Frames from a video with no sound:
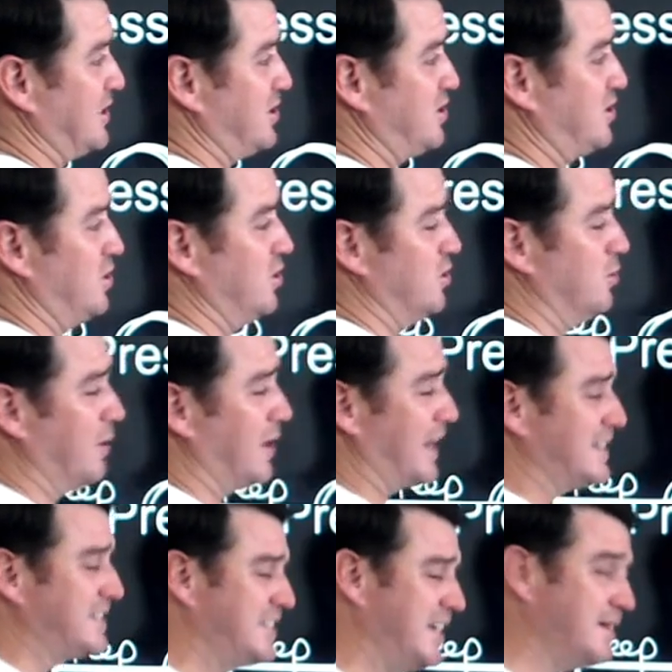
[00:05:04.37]
-2.
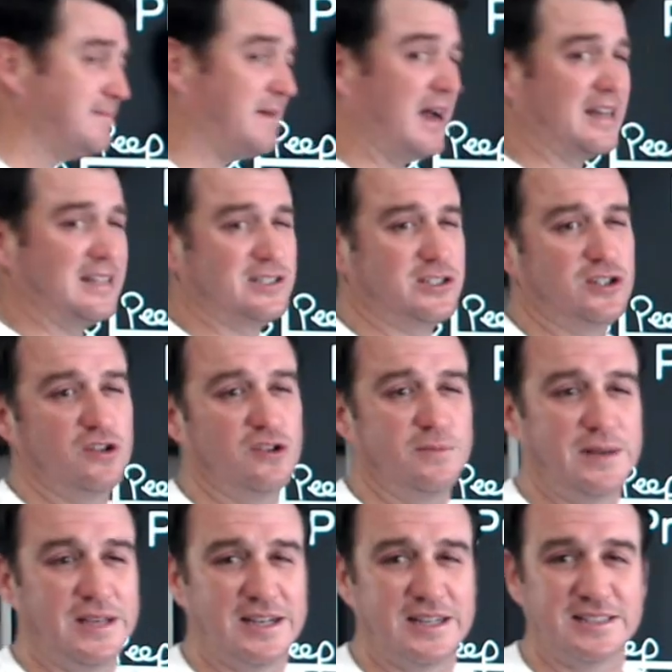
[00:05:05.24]
Well, I said
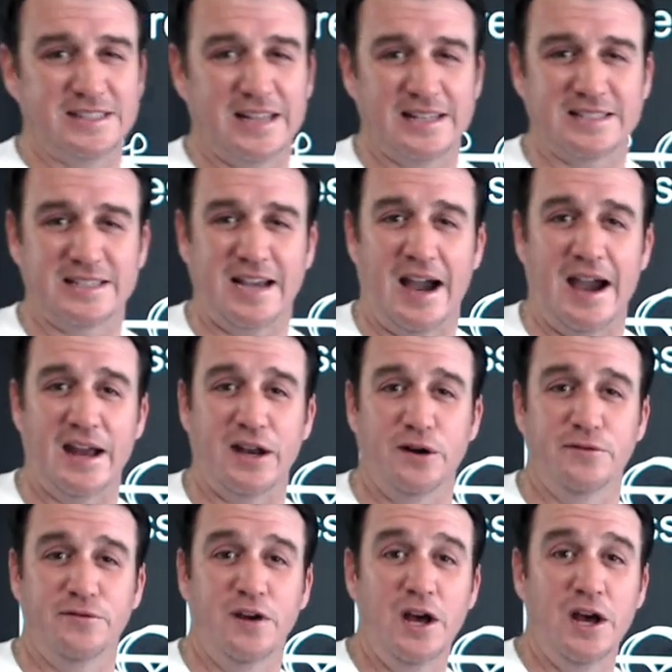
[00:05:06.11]
-2 because that's
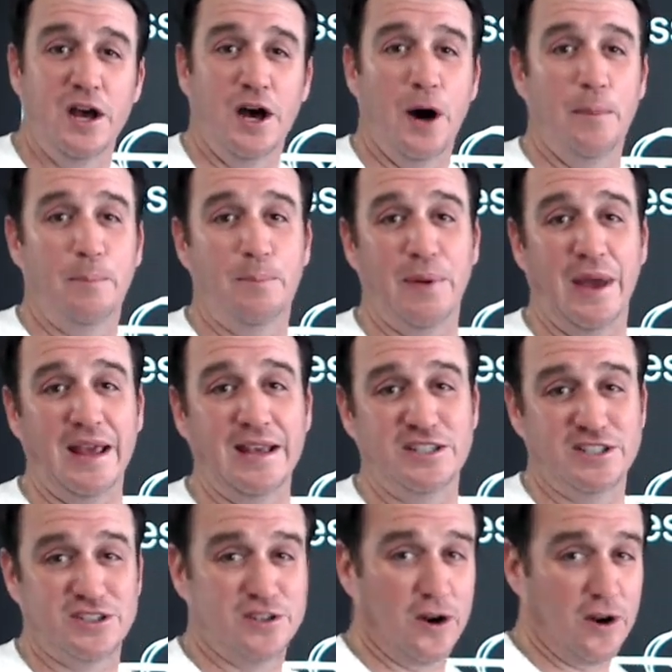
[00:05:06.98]
kind of a
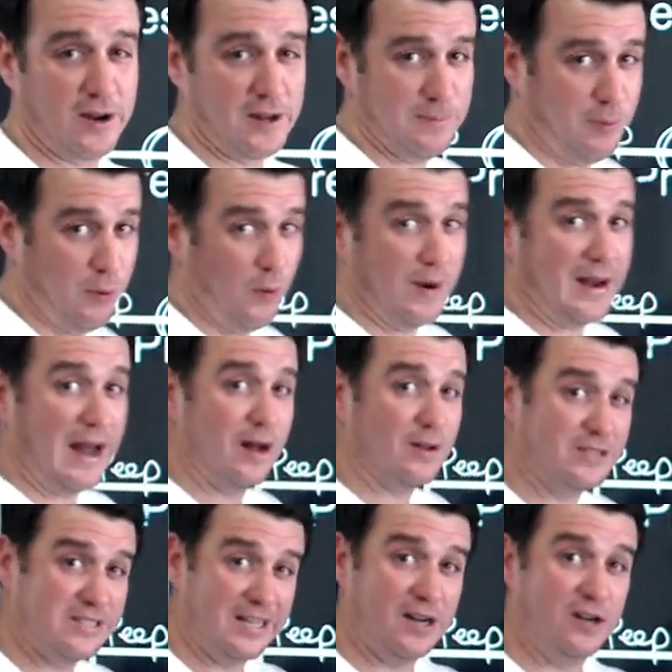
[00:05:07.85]
base starting point.
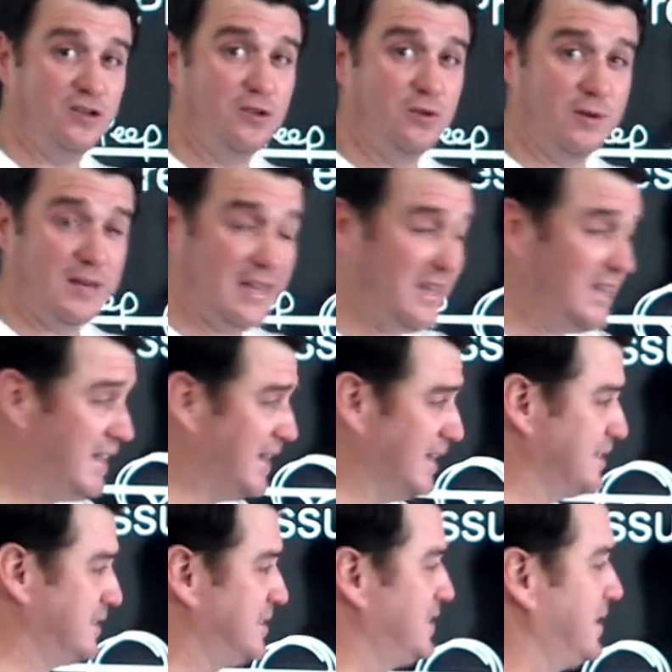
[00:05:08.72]
I'll tell you,
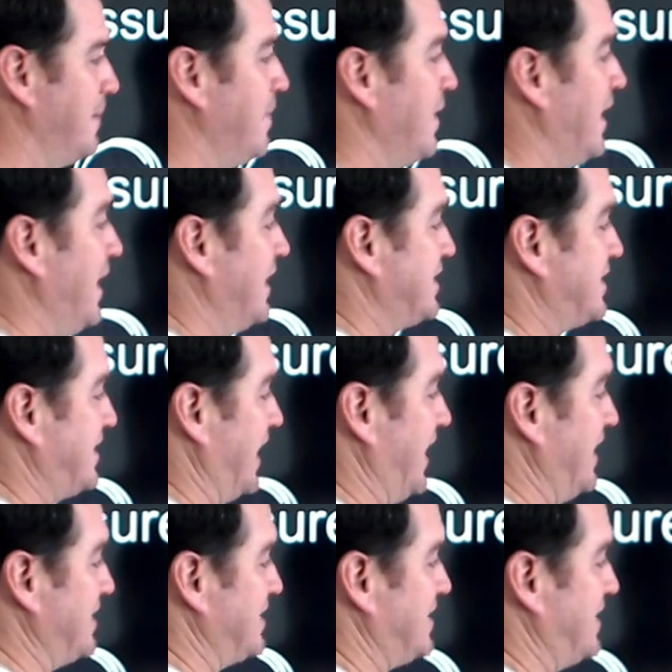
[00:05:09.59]
Egan's
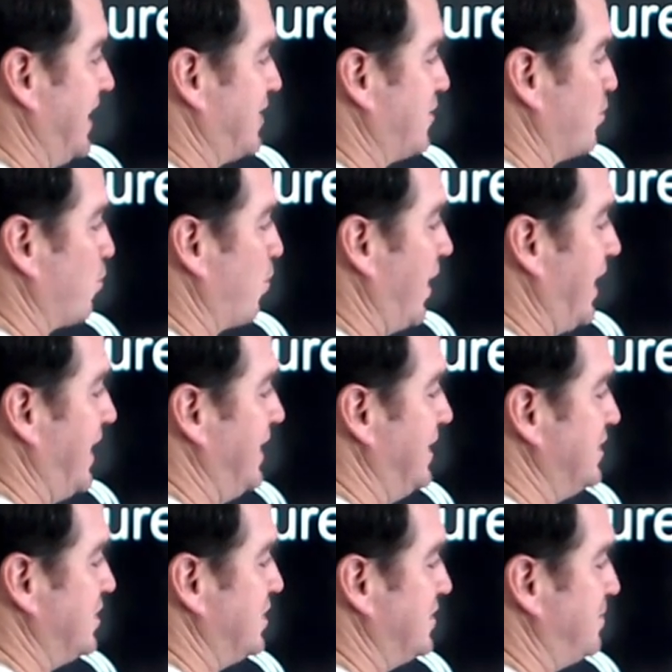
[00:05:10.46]
says that the
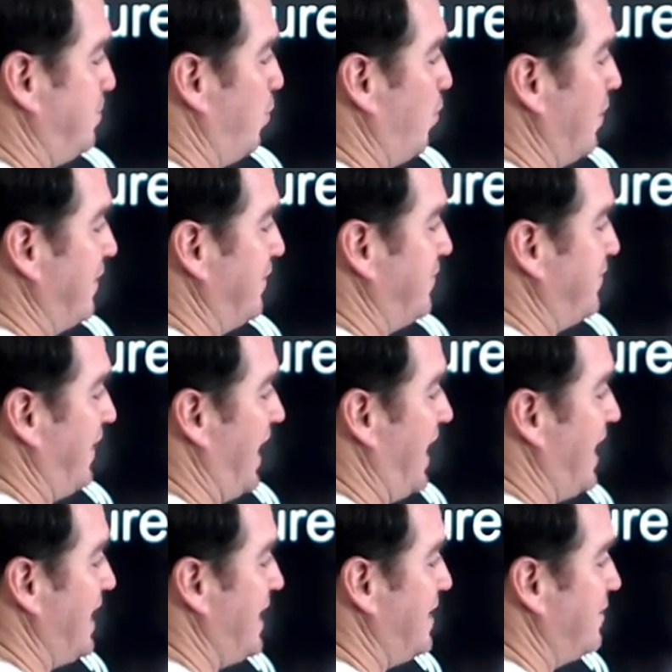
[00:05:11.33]
range is
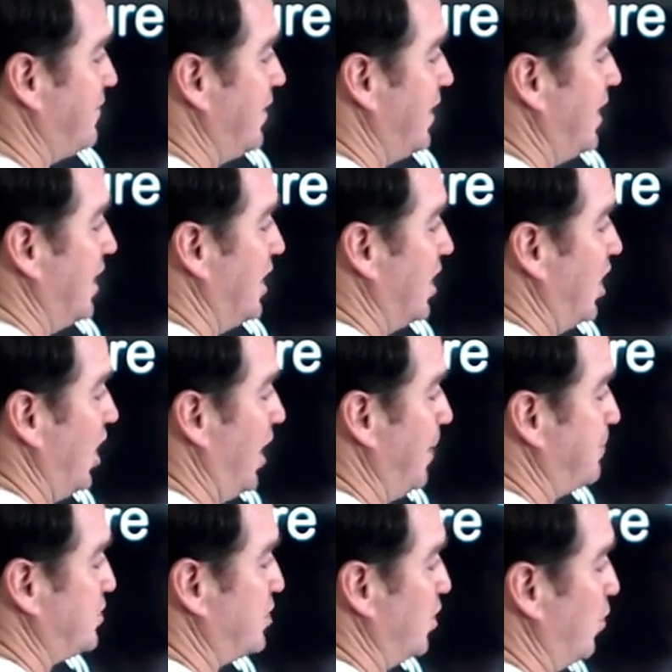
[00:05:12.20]
0.5
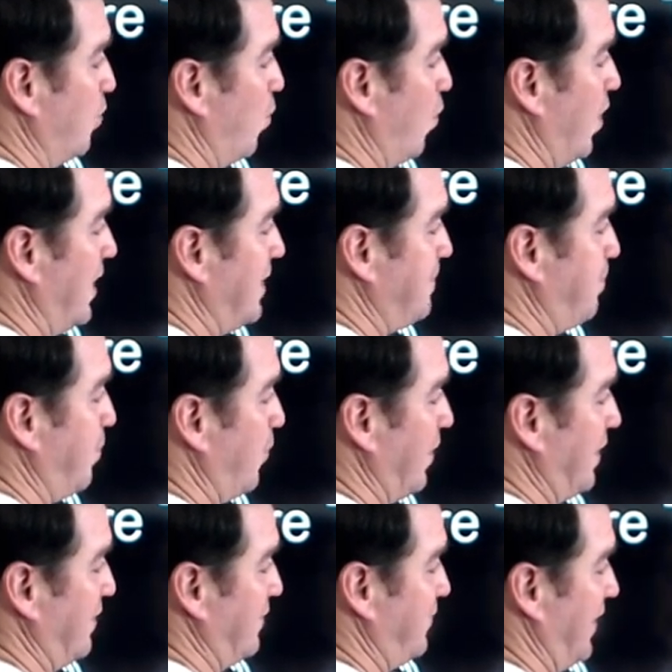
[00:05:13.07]
up to
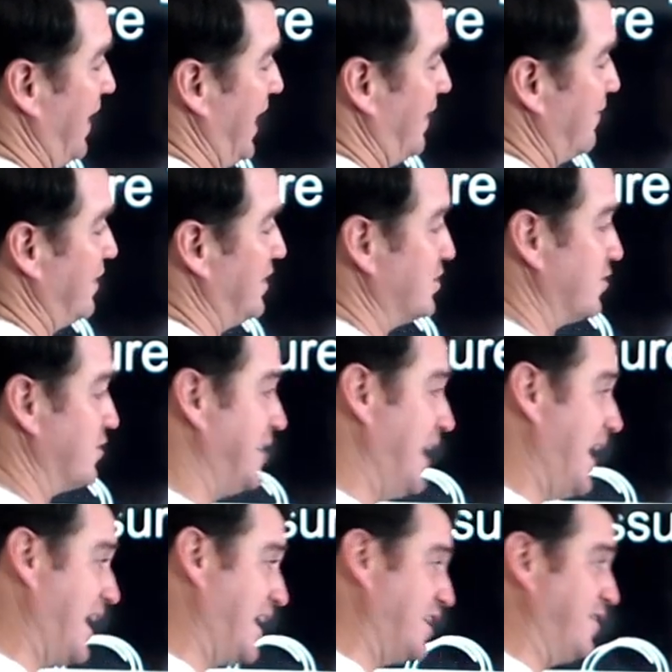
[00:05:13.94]
1.5. These are
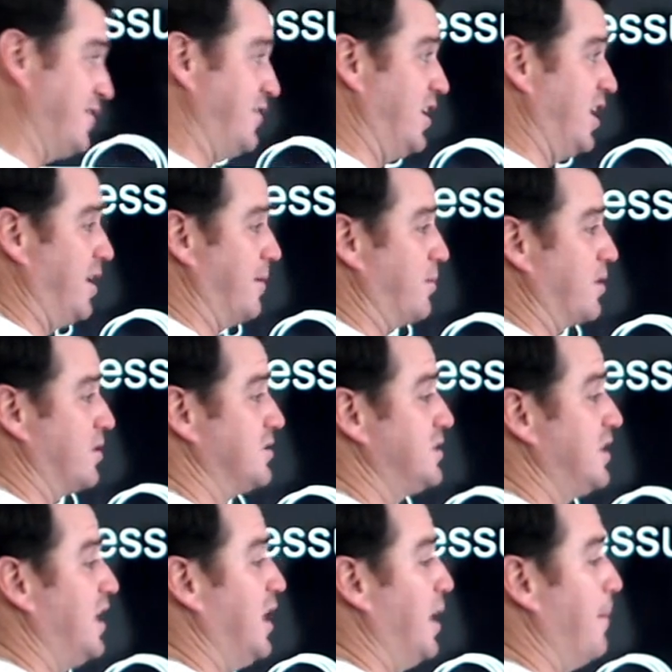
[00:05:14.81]
negative
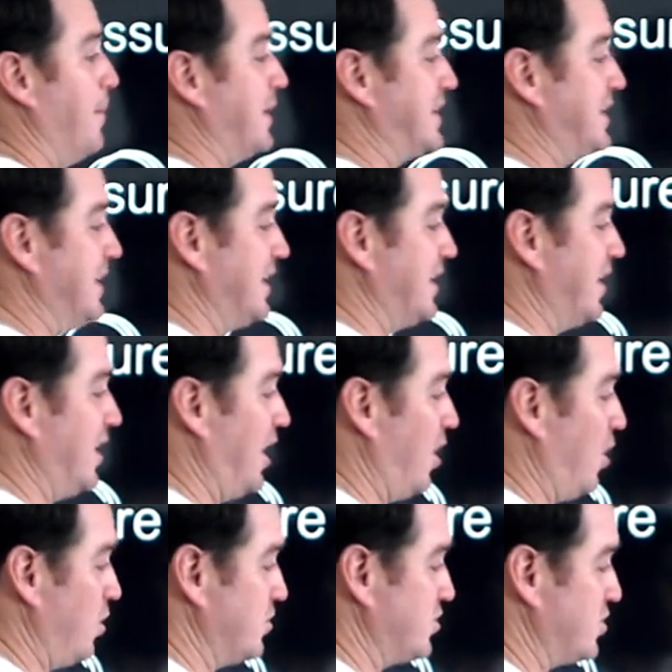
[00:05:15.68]
numbers, but
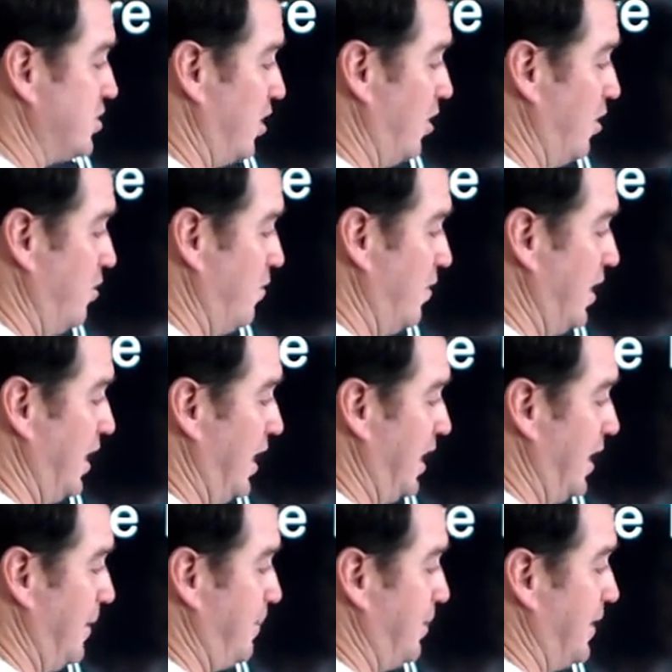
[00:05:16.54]
then also
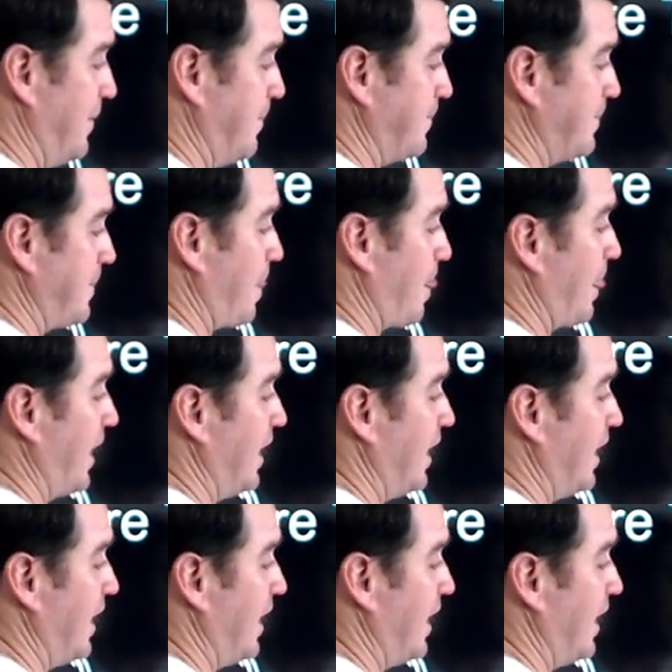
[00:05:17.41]
up